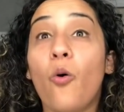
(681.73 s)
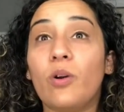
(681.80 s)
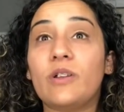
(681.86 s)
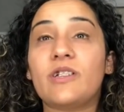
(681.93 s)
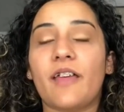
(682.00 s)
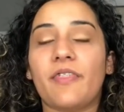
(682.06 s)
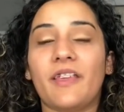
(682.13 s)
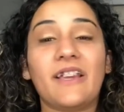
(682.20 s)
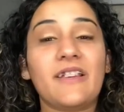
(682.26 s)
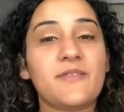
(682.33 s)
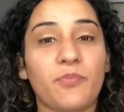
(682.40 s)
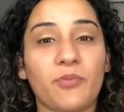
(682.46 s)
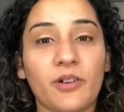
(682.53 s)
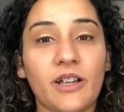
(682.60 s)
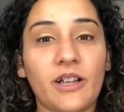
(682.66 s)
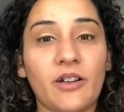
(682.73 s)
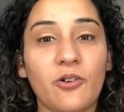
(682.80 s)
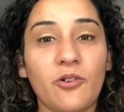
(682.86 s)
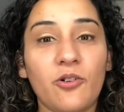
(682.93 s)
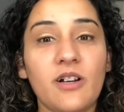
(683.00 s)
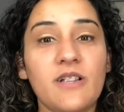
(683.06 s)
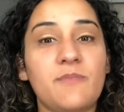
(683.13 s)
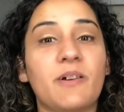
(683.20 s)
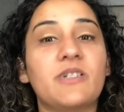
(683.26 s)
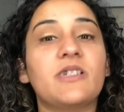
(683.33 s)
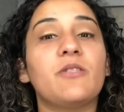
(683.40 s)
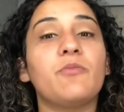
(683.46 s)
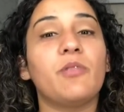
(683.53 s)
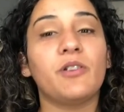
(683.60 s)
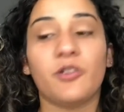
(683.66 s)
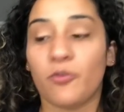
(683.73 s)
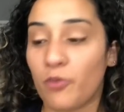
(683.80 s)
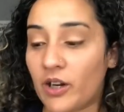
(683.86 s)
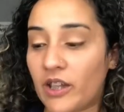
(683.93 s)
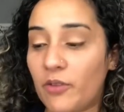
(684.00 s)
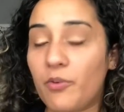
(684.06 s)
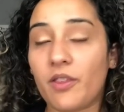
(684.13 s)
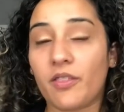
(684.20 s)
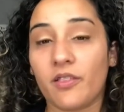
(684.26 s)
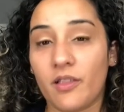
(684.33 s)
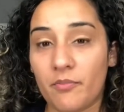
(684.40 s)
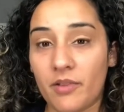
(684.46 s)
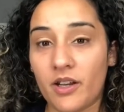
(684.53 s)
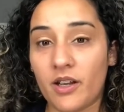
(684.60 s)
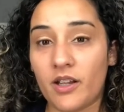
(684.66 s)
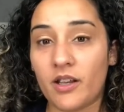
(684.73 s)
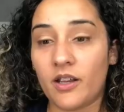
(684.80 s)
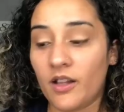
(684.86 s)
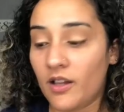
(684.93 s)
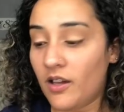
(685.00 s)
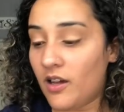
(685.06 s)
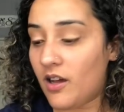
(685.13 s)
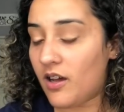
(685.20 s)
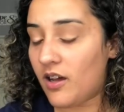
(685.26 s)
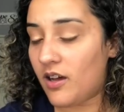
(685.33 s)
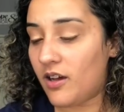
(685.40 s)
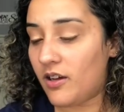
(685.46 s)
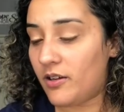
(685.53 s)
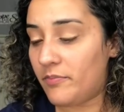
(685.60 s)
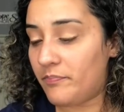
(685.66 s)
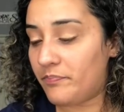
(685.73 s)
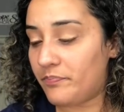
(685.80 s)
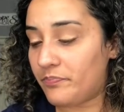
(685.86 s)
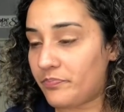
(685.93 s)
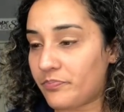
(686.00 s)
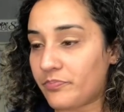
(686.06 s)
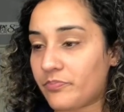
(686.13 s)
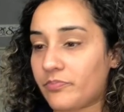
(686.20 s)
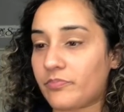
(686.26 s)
which I think is pretty cool, especially when you're working with limited product